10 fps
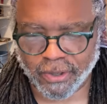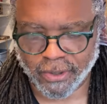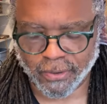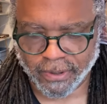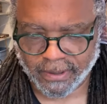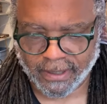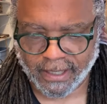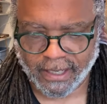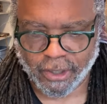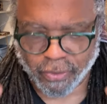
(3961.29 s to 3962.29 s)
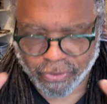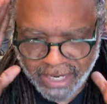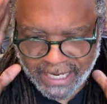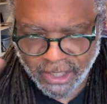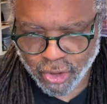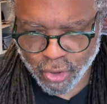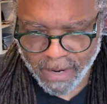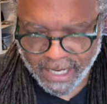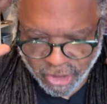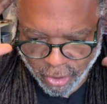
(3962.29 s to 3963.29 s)
you're you're you're thinking
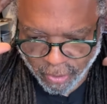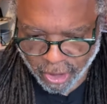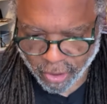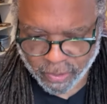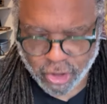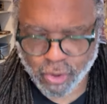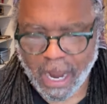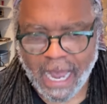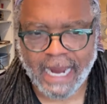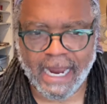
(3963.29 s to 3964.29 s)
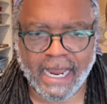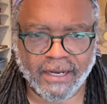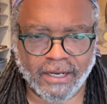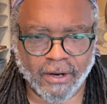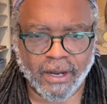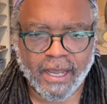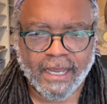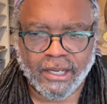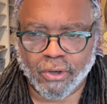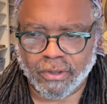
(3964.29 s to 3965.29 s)
too much. You're you're too high end.
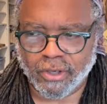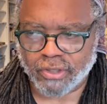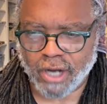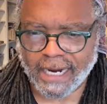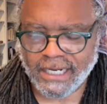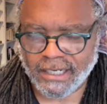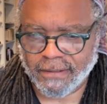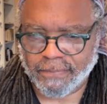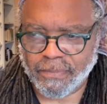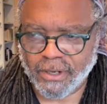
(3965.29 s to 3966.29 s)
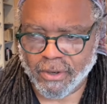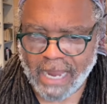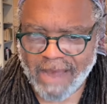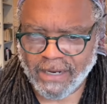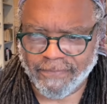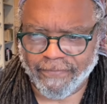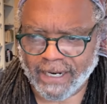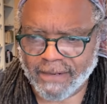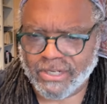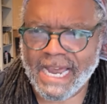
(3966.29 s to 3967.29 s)
You're you're you're talking to you're having
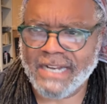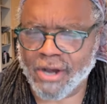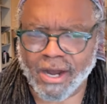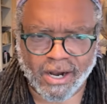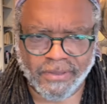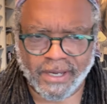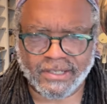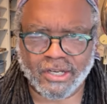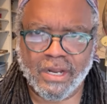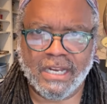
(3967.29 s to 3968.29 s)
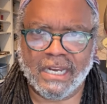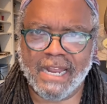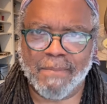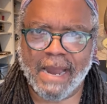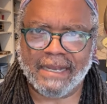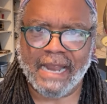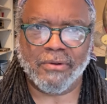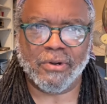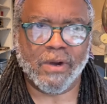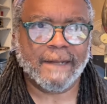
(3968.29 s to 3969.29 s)
a freaking TED talk on this. You need to get it
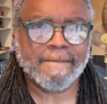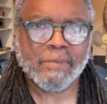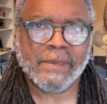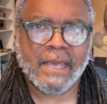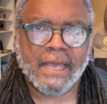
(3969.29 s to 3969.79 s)
back down to what